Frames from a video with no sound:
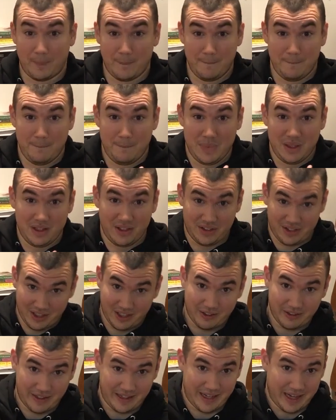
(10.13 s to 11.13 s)

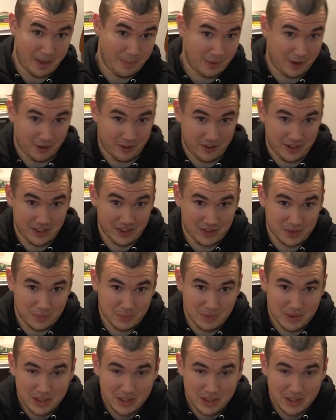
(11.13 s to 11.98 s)
military MREs.